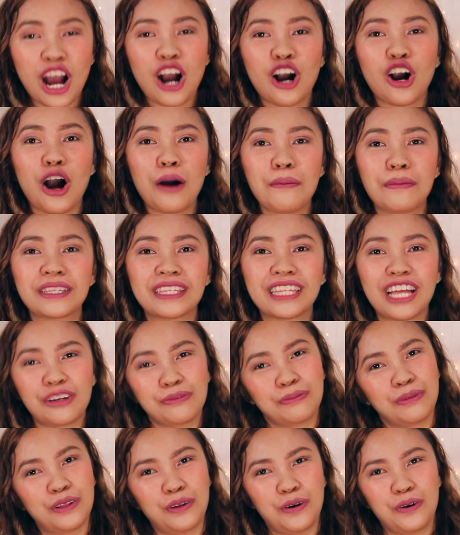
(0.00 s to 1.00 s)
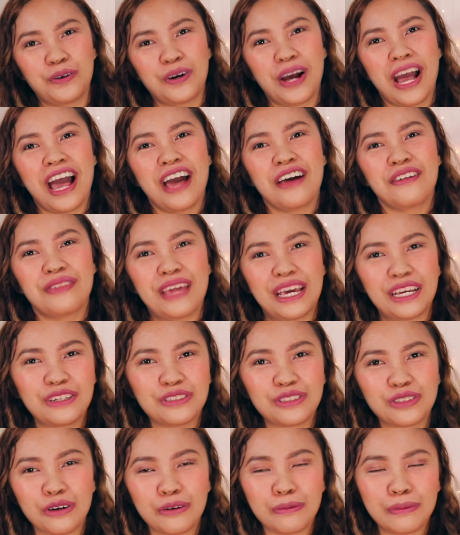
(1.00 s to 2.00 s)
Comment down below. Thank you
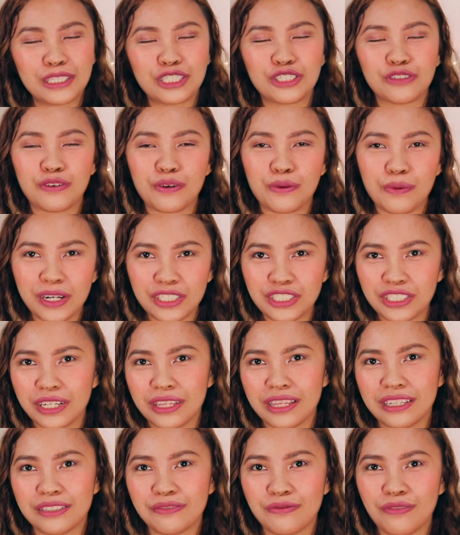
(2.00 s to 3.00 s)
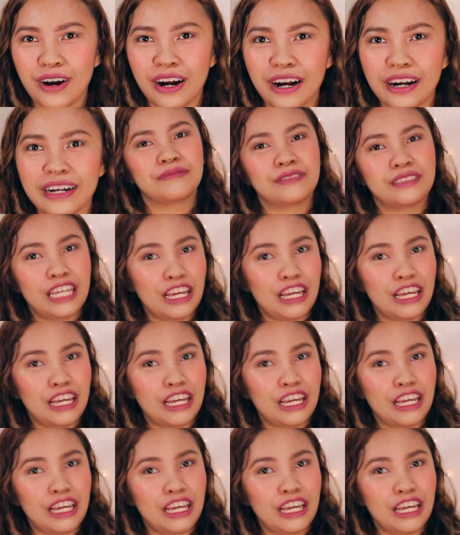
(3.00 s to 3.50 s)
so much for watching this far.